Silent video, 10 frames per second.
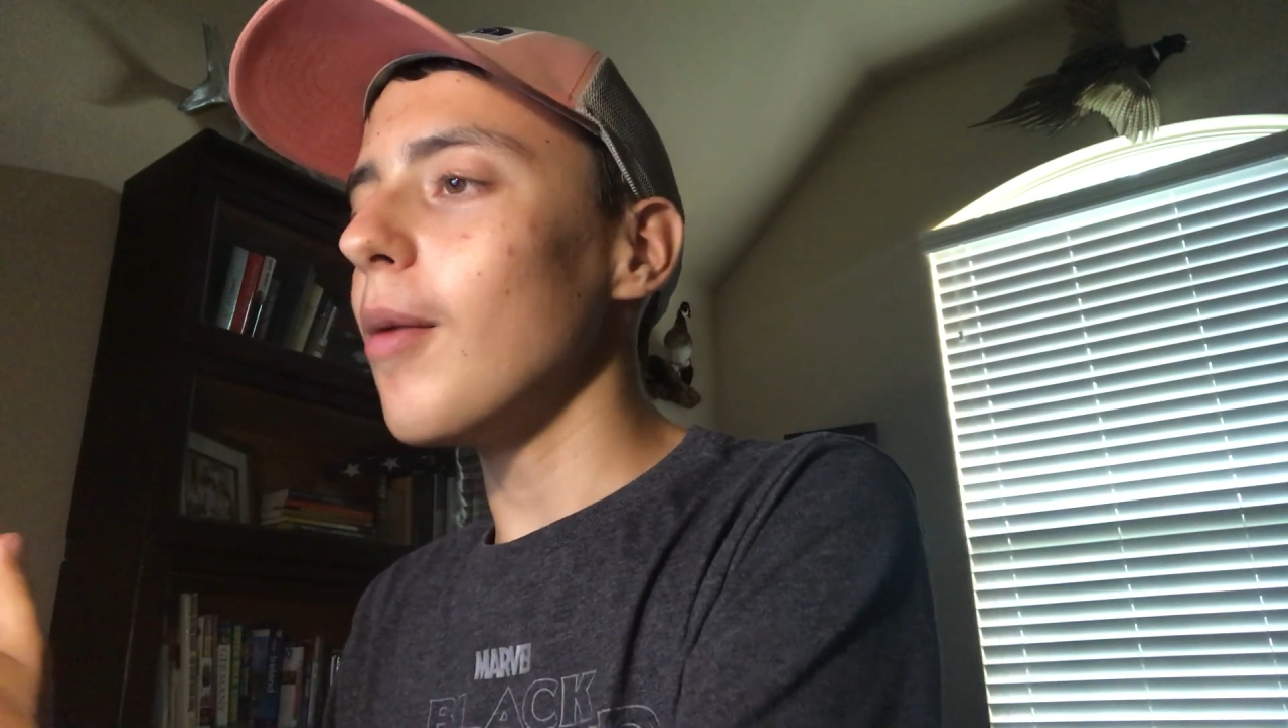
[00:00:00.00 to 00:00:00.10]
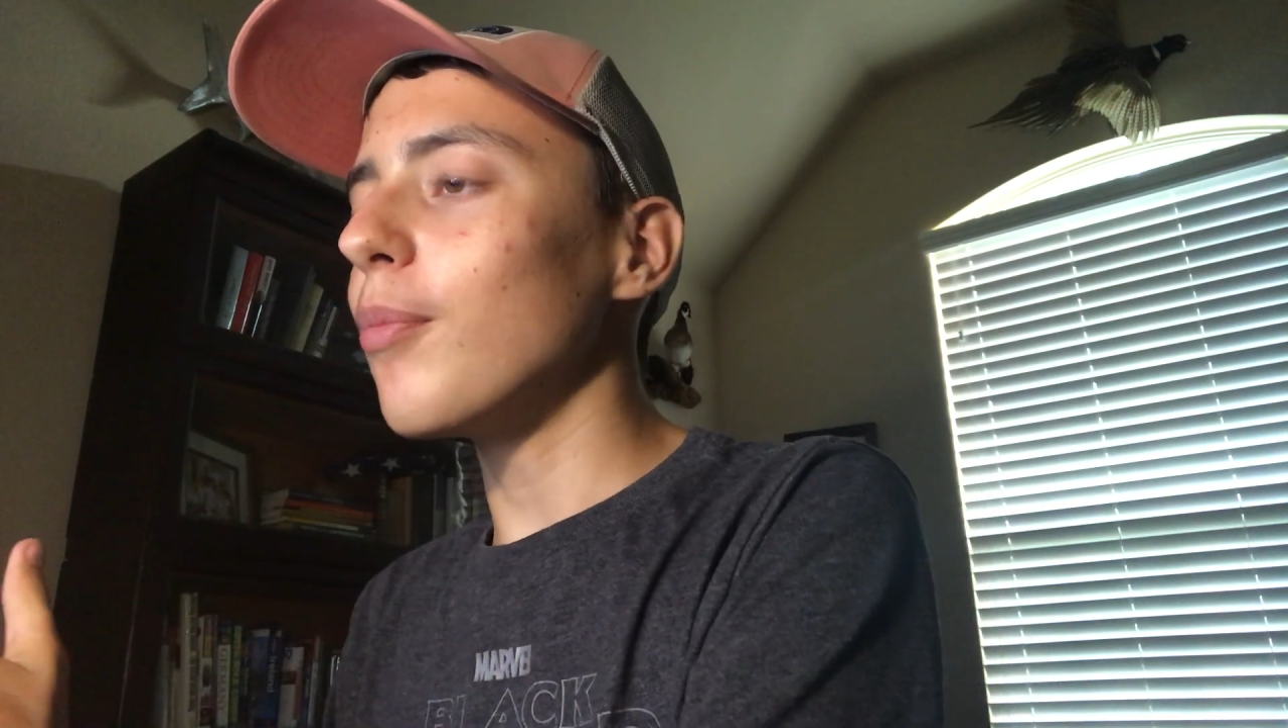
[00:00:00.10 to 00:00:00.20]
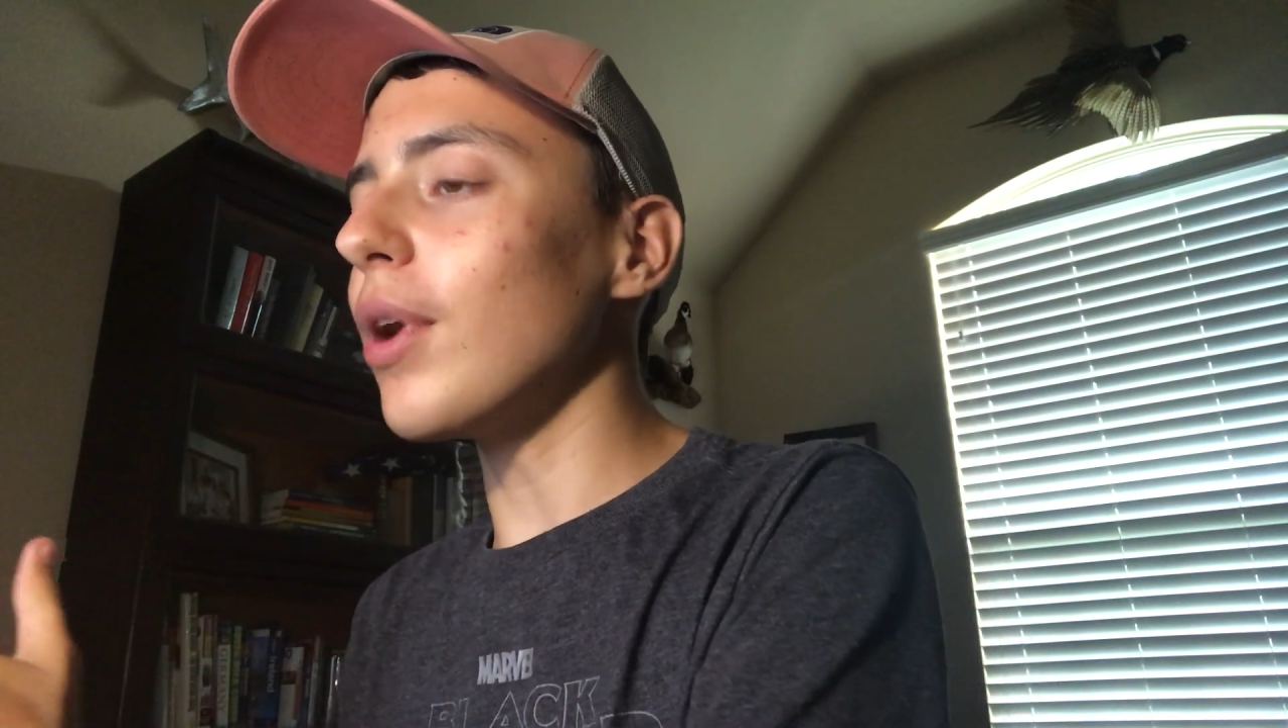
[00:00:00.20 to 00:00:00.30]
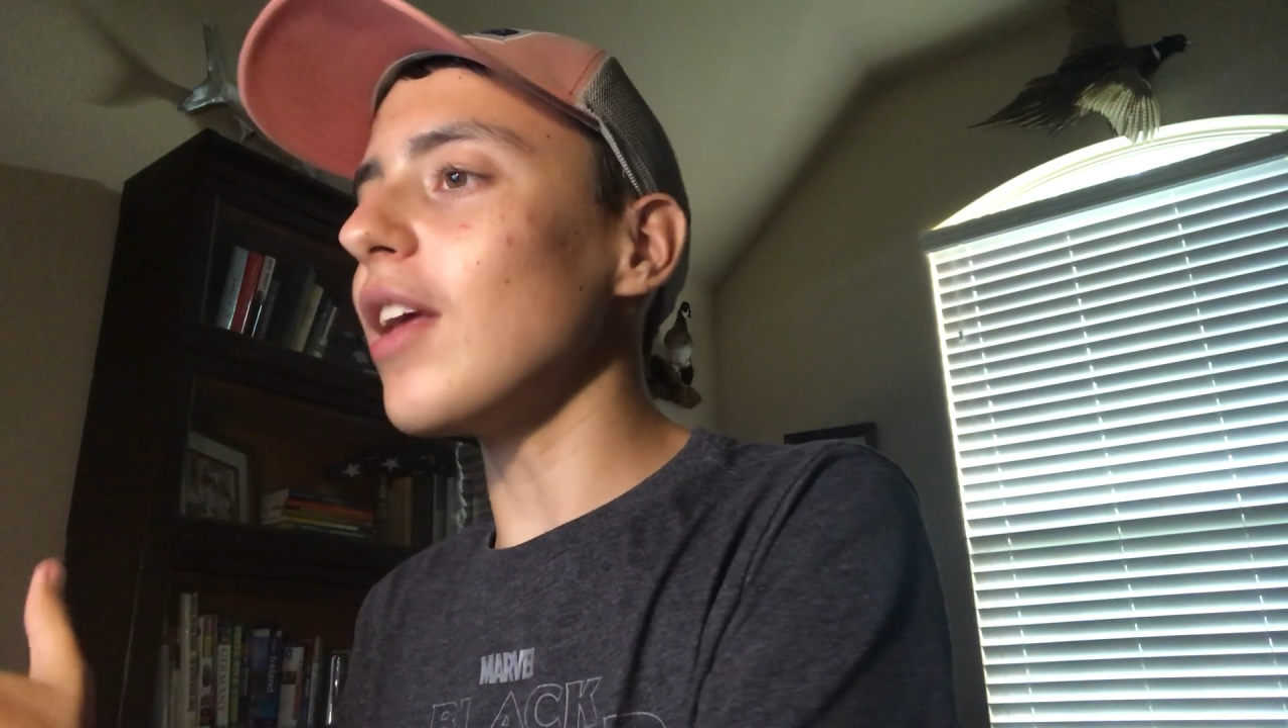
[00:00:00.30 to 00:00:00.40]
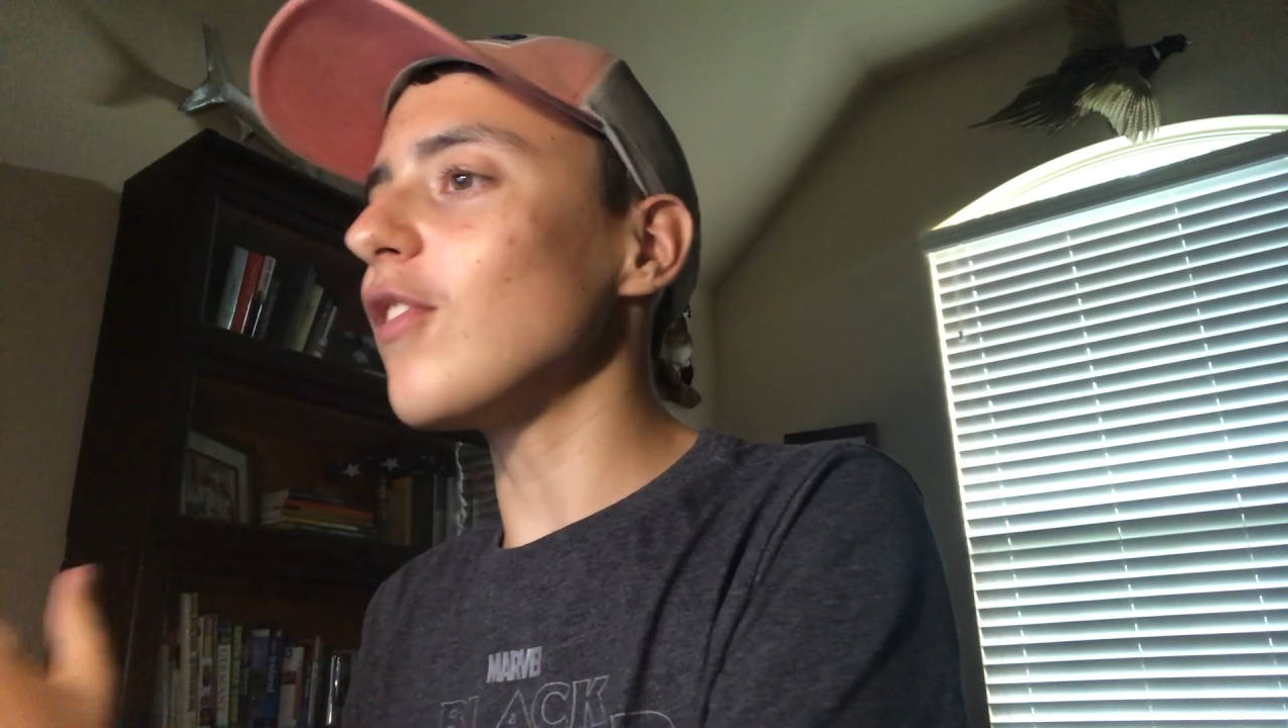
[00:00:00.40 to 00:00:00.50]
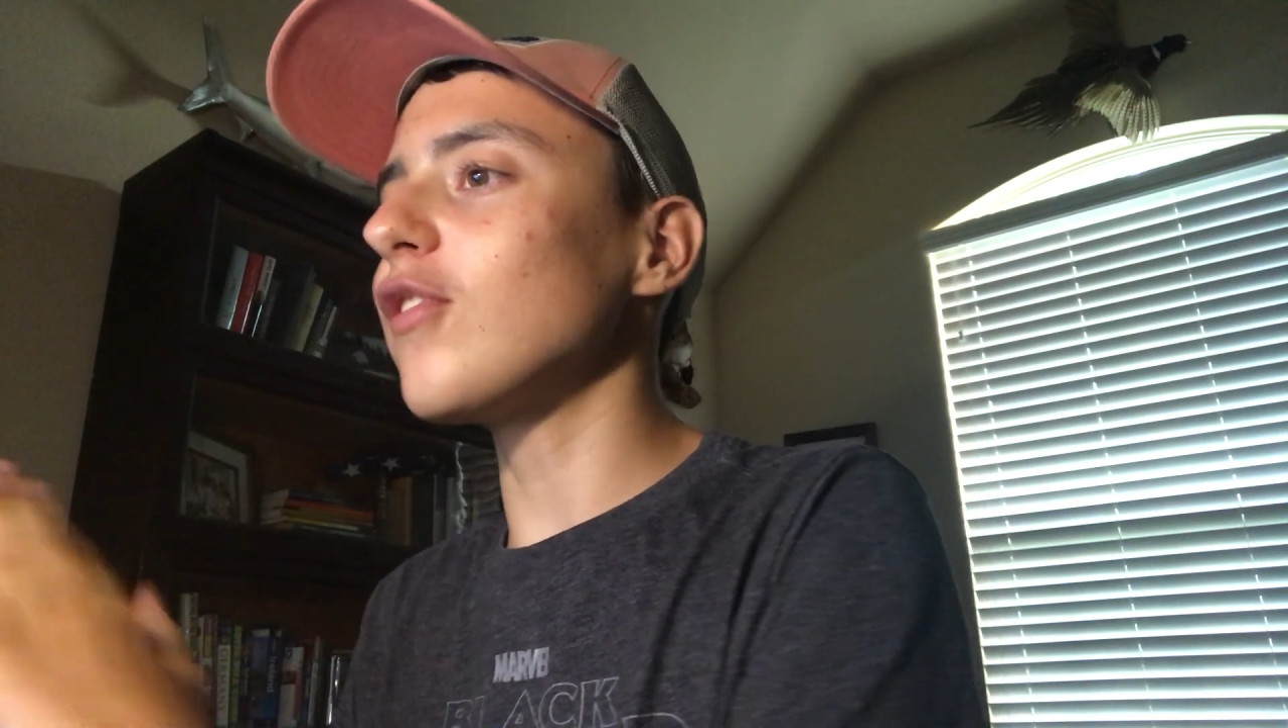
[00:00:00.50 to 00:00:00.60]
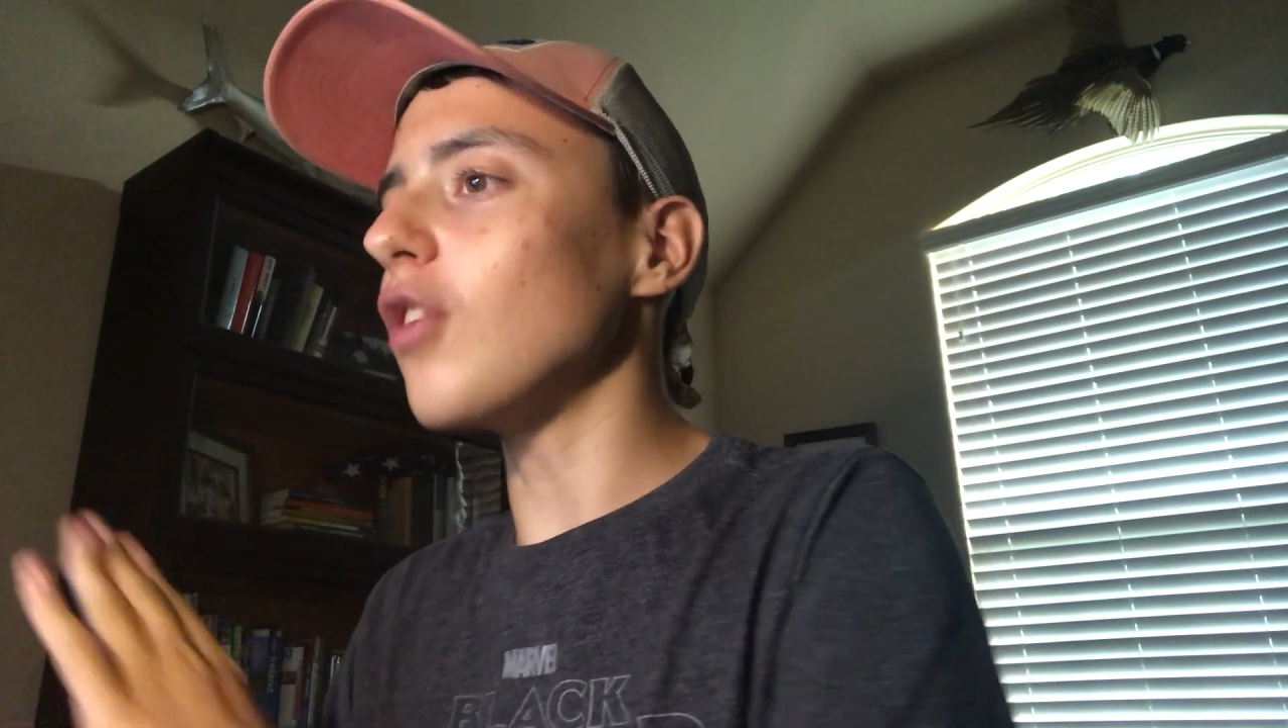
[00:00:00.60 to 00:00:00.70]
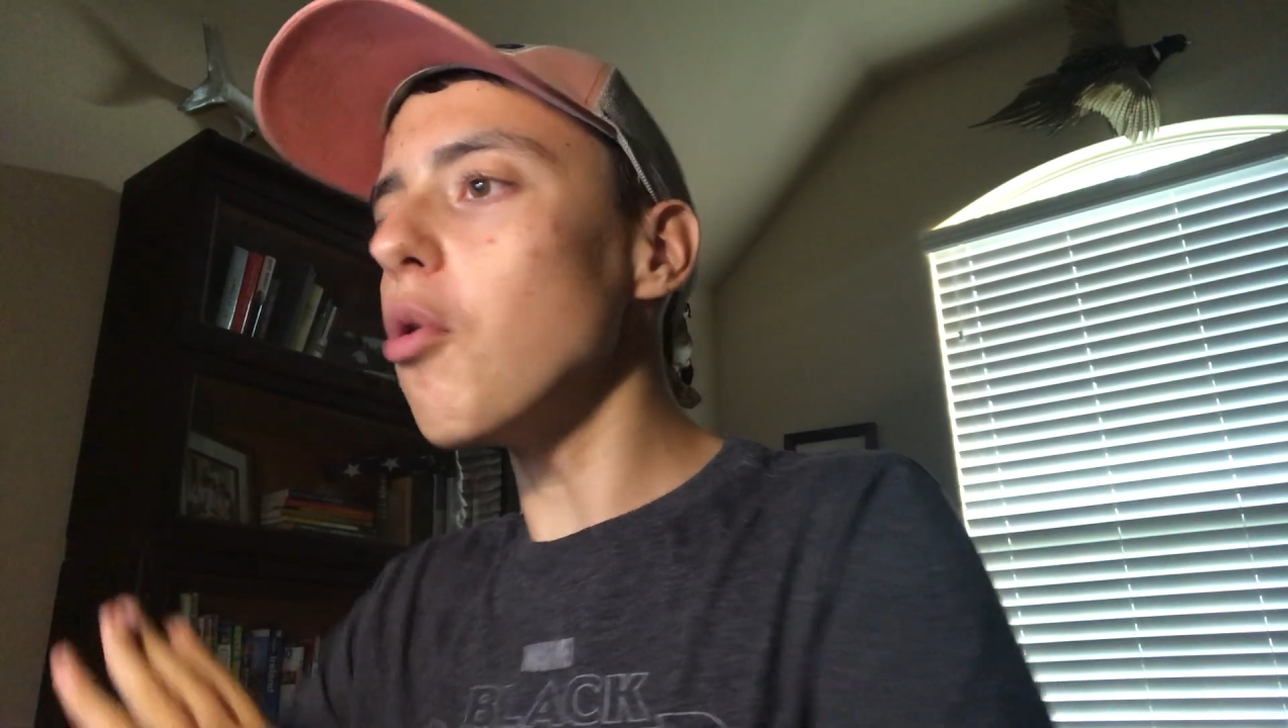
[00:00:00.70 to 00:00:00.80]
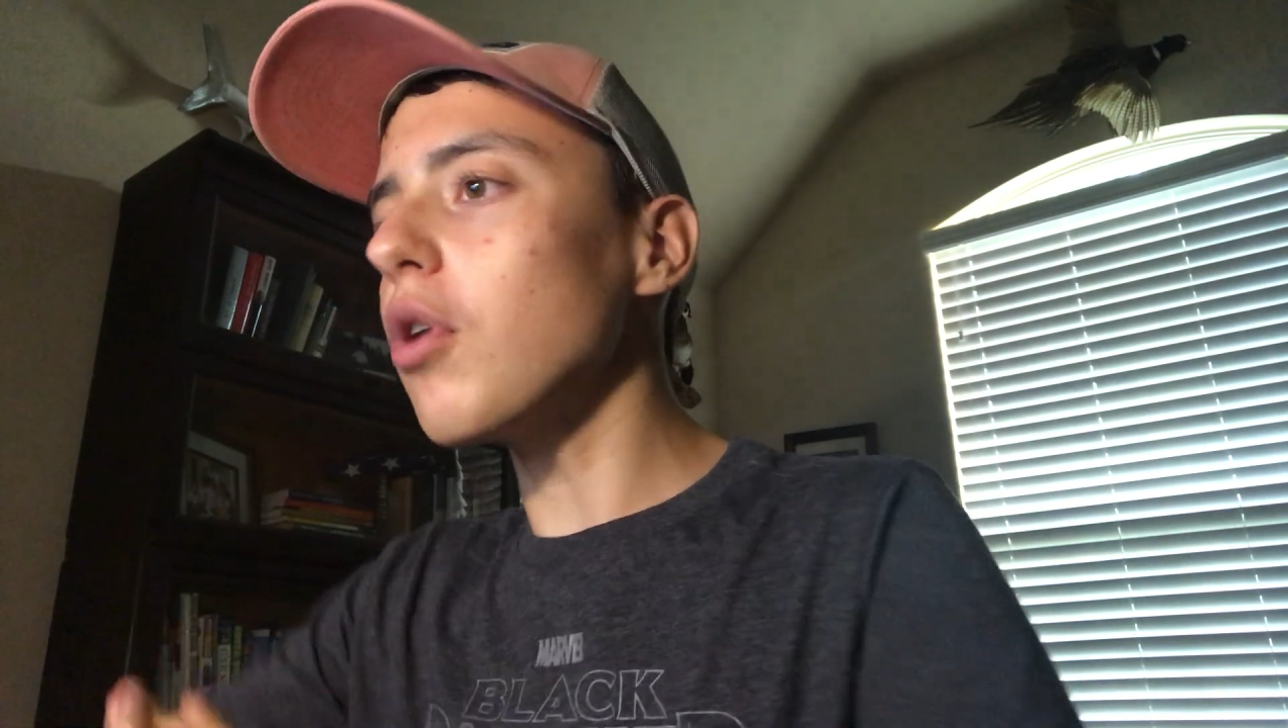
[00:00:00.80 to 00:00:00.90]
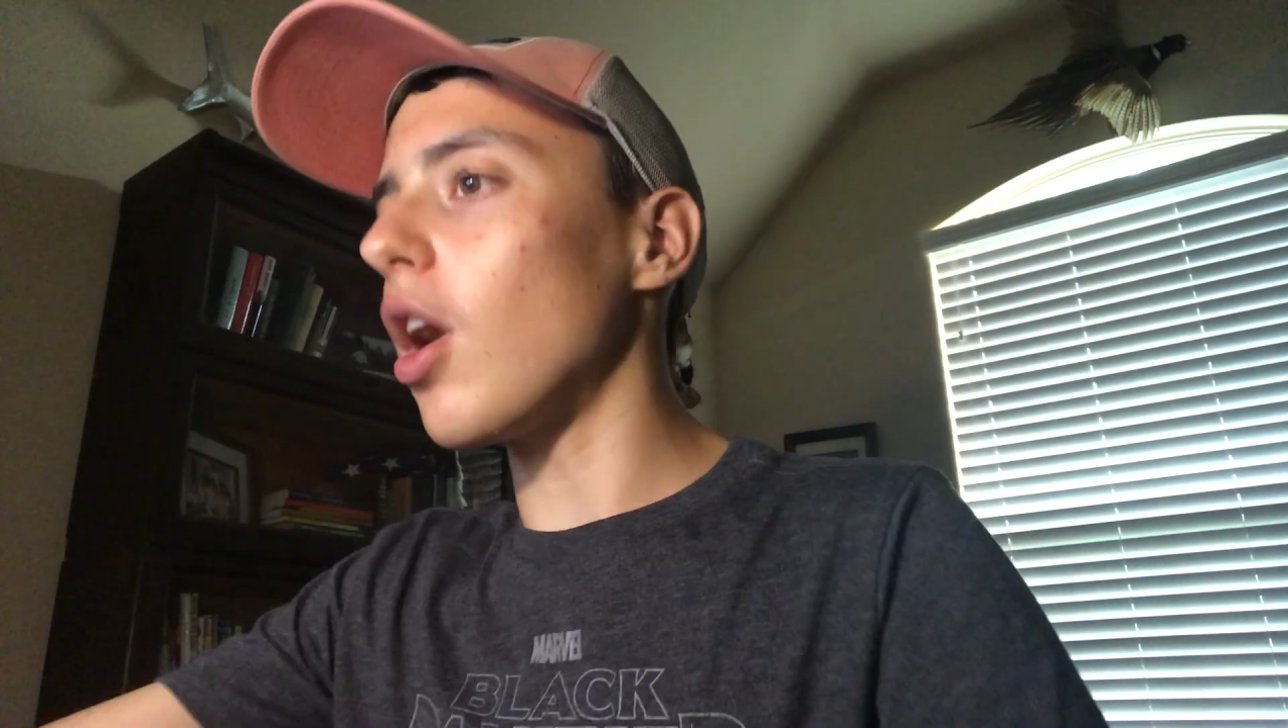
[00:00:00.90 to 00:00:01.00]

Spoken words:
but it's so